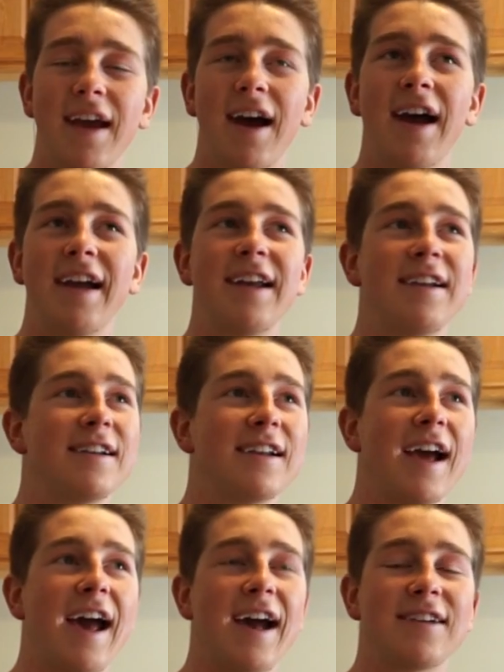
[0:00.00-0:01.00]
I get
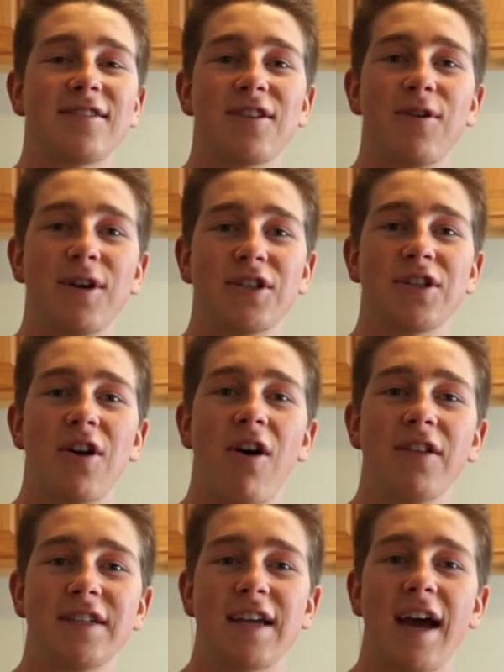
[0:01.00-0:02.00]
asked the question
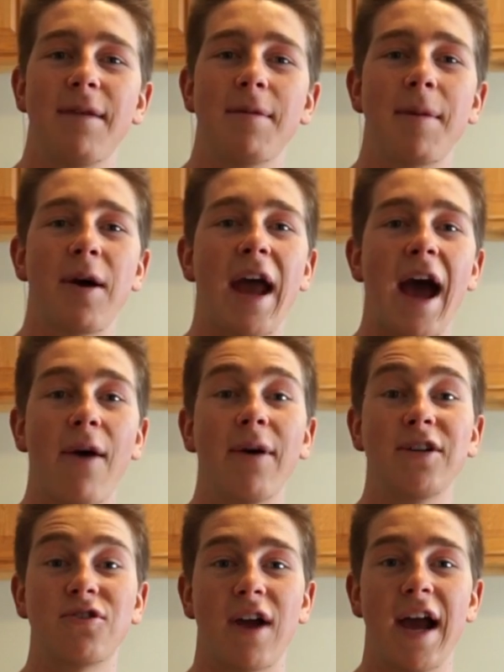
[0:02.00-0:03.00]
all the time about how I
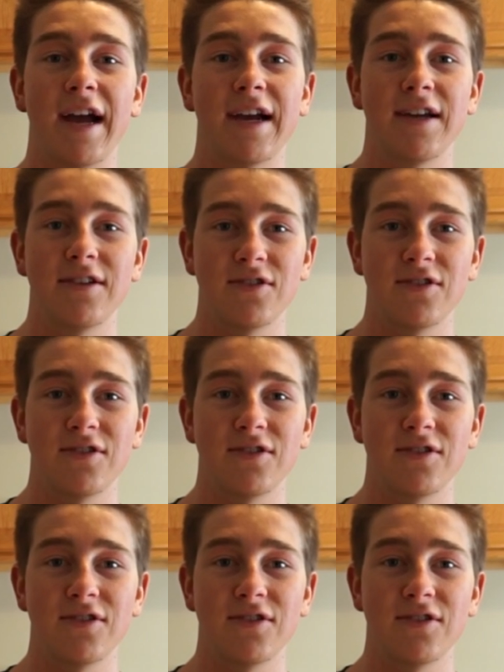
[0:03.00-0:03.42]
track